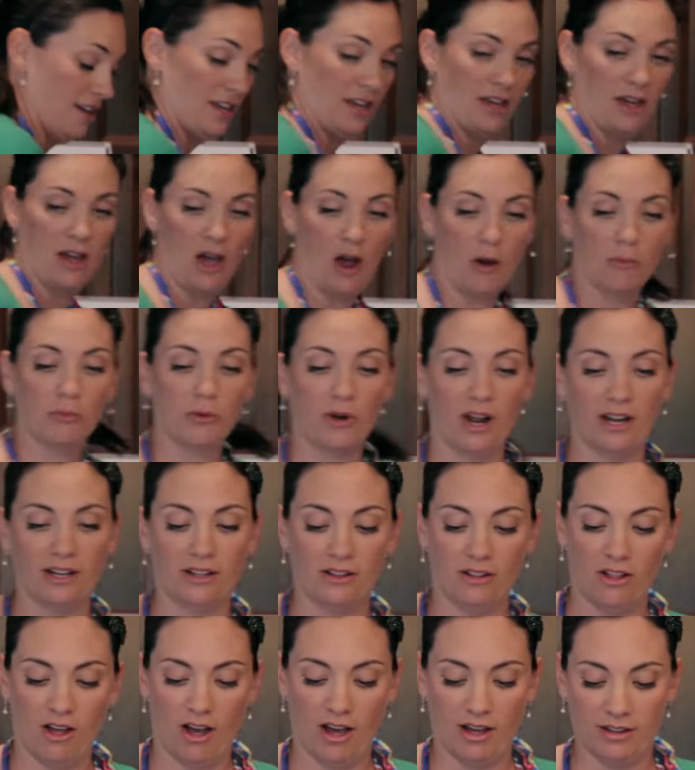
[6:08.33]
put a bread
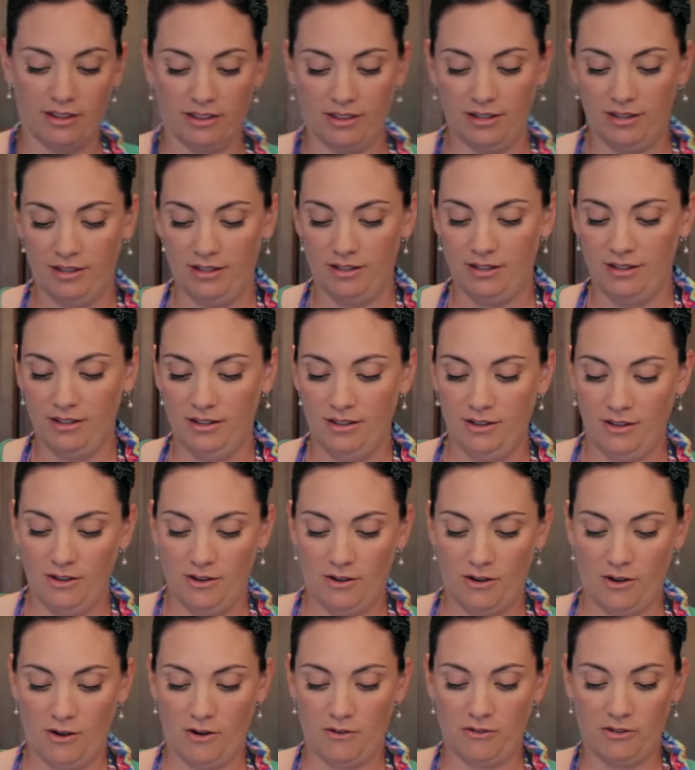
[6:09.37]
cloth
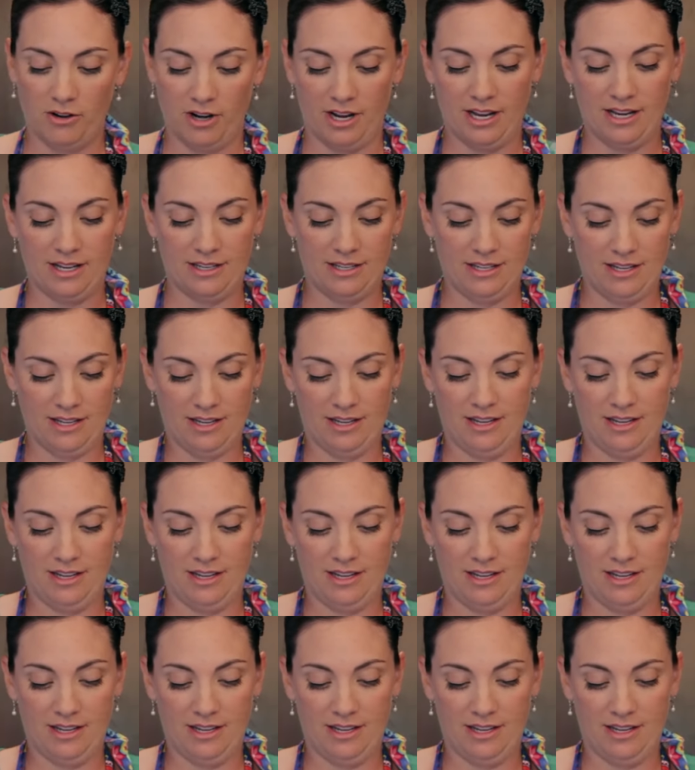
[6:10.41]
over it,